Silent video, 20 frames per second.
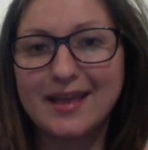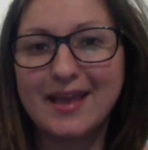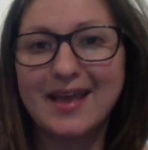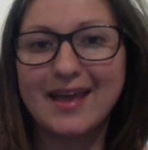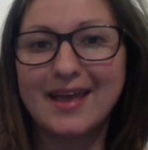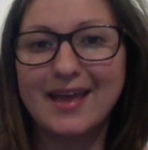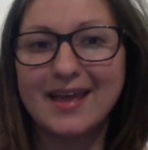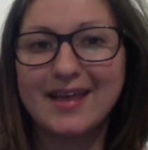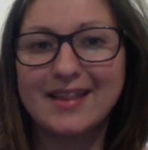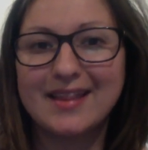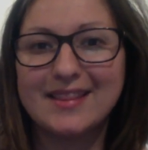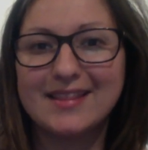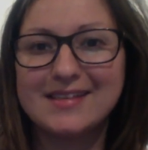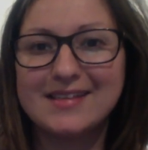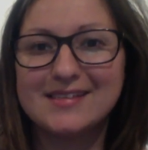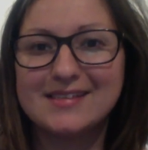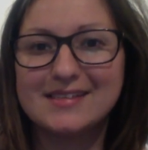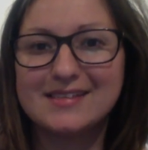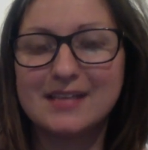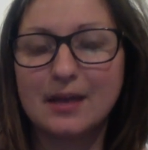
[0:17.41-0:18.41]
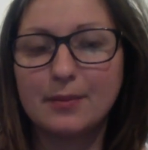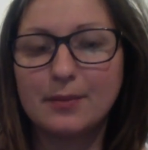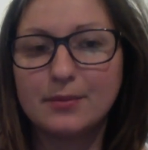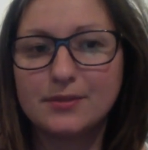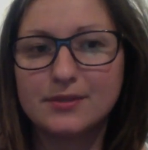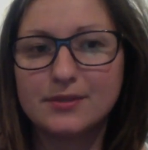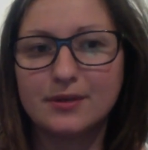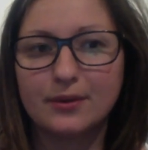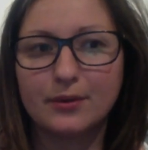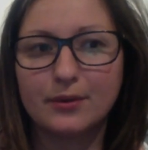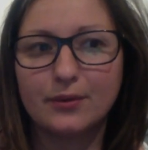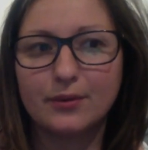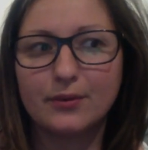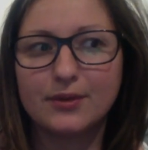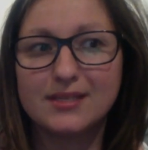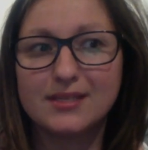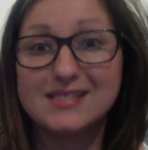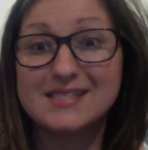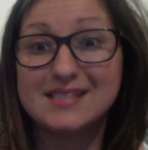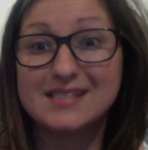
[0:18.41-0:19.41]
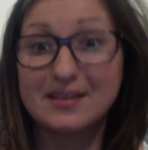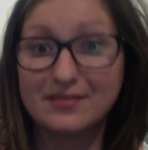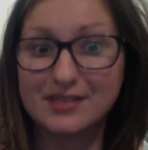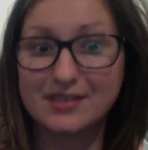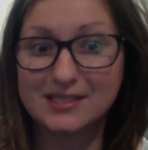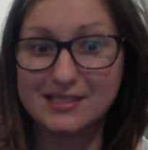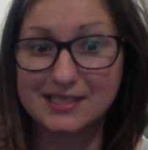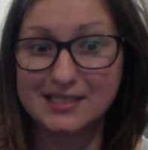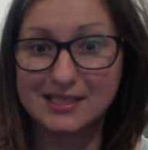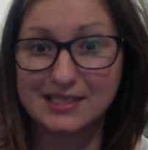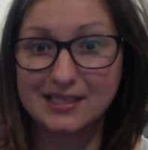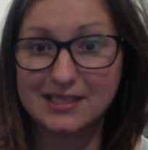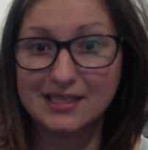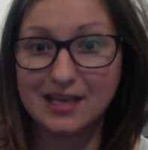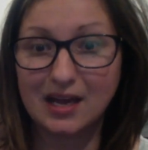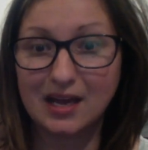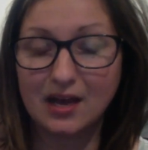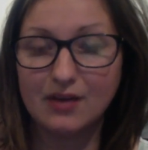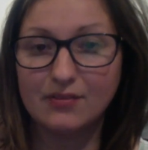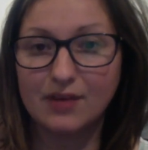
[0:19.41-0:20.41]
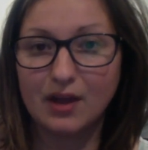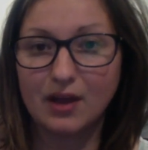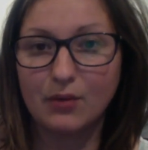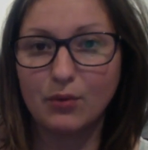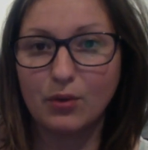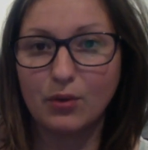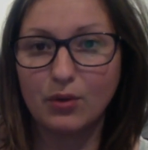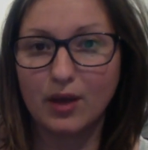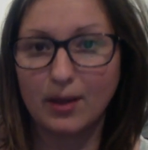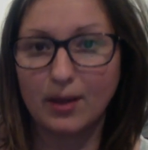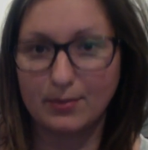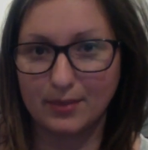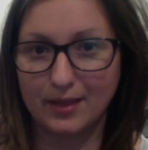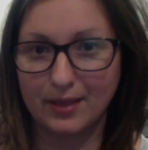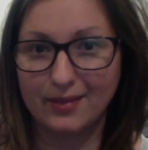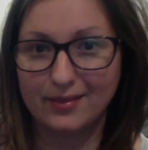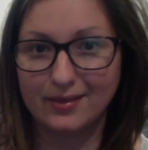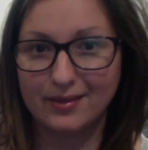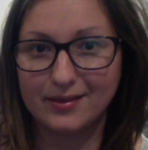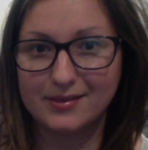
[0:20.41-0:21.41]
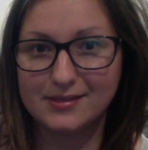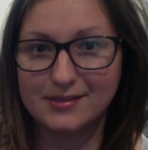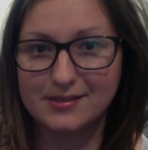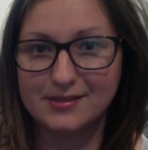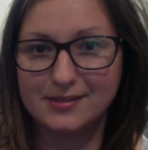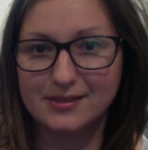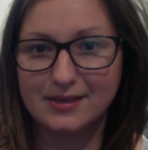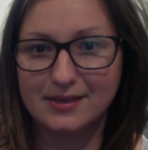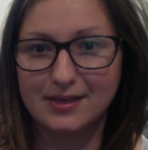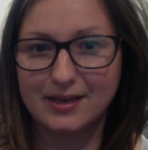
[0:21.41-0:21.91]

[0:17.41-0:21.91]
and this is episode 17 of I Woke Up Like This.